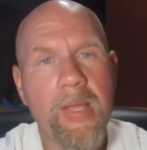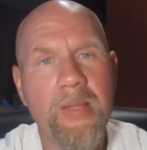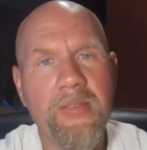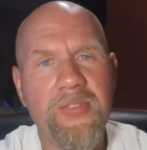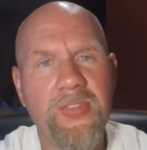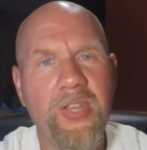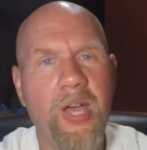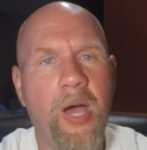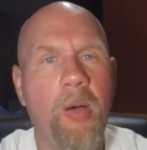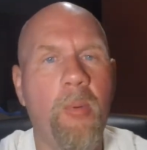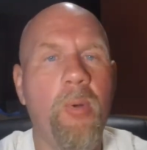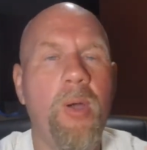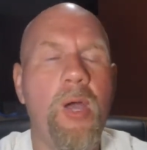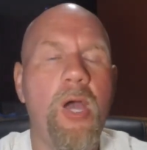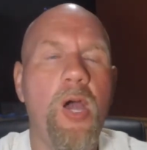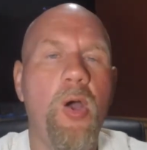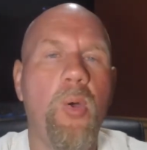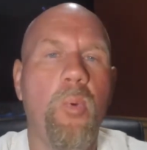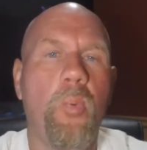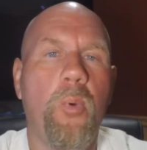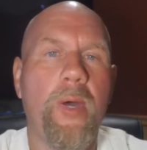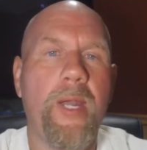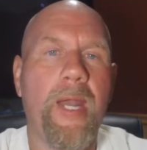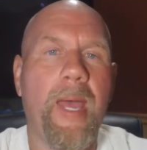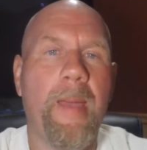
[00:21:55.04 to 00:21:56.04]
So,
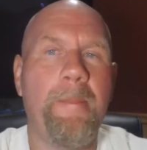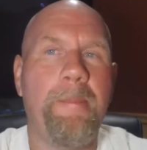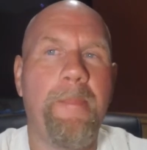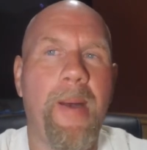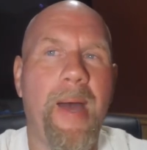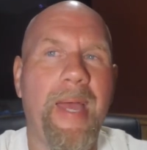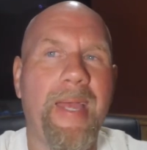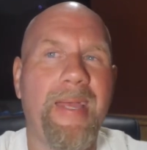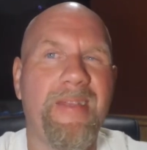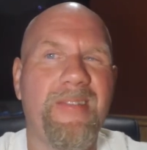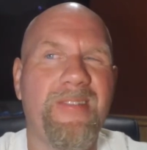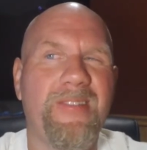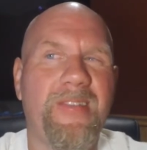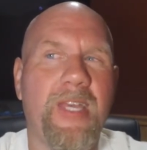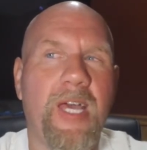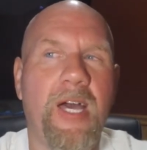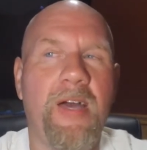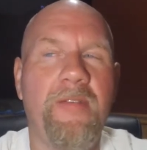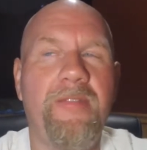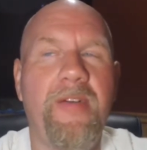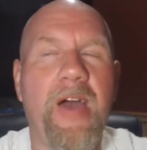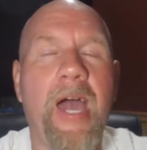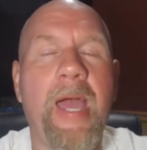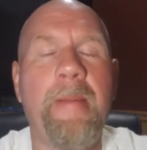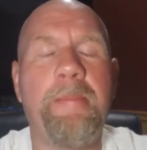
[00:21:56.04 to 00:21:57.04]
would I buy a
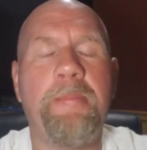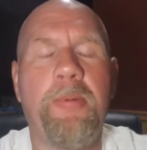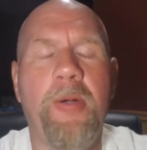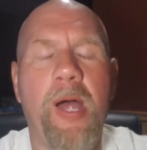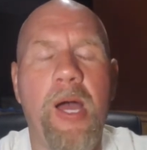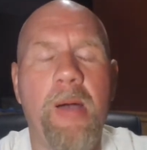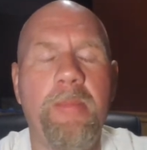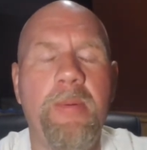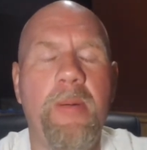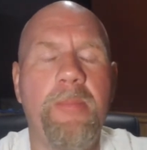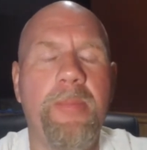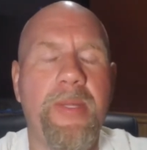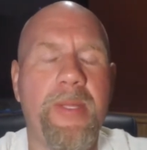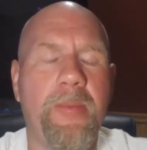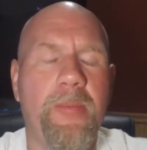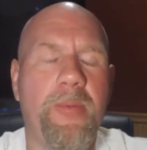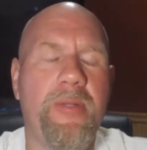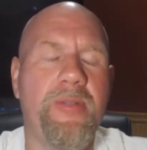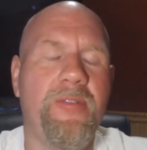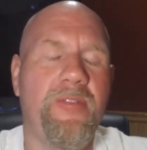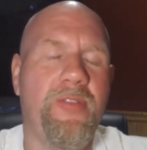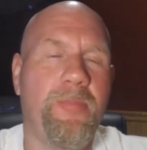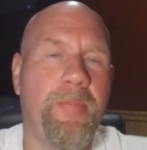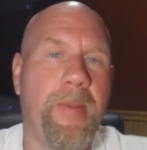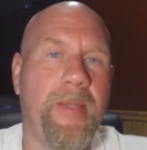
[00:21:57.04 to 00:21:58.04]
Scuf? I probably
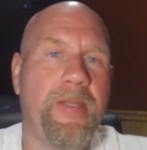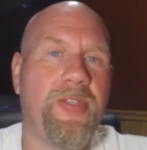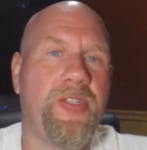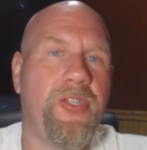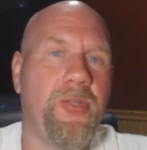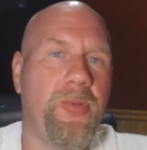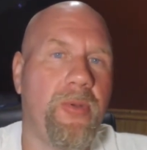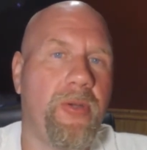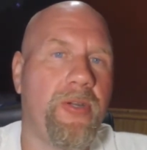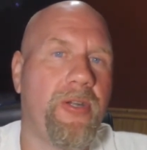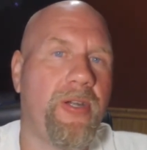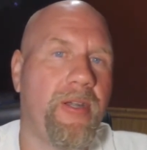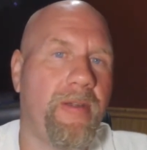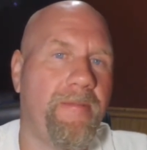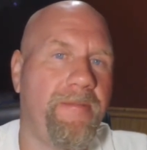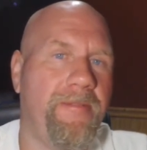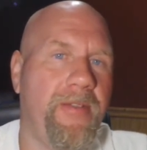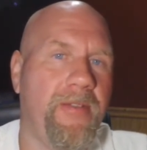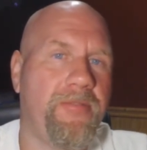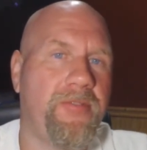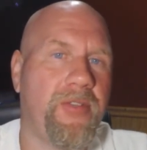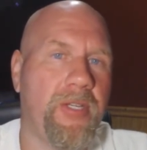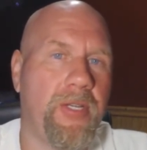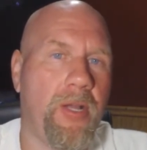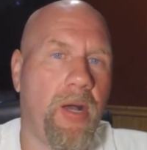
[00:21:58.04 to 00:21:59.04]
wouldn't spend
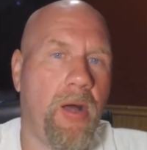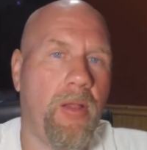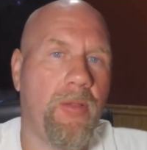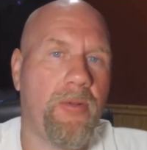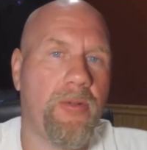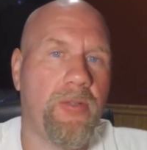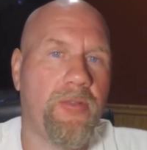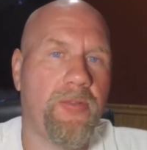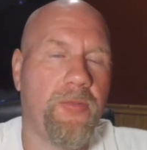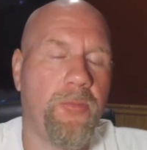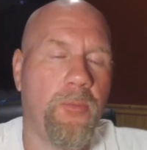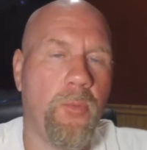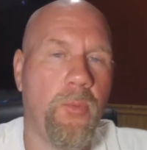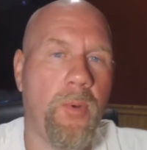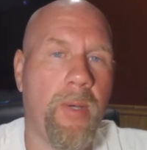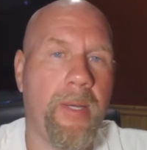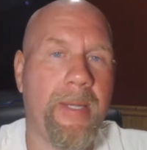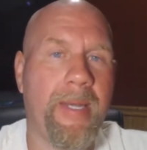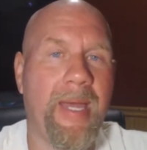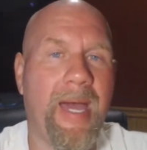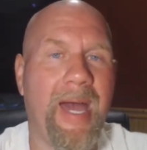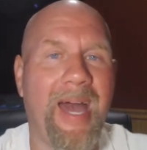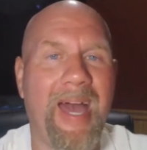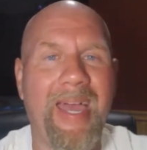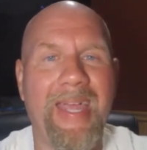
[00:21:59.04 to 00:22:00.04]
$250 for
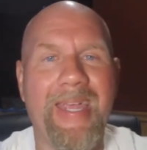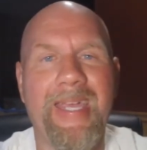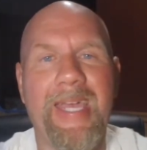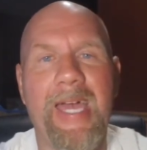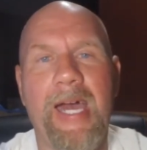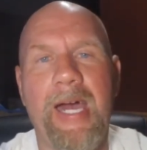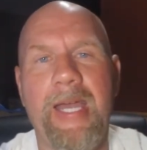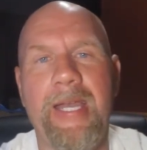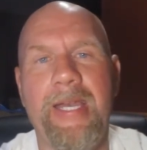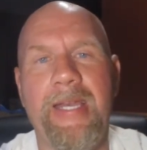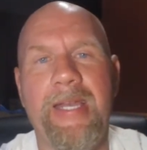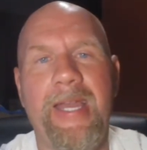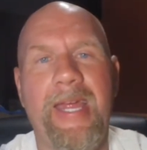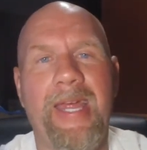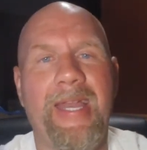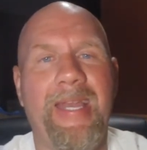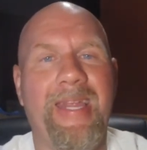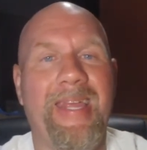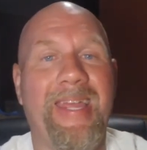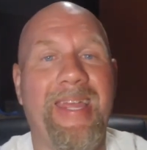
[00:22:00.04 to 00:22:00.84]
one. I got it at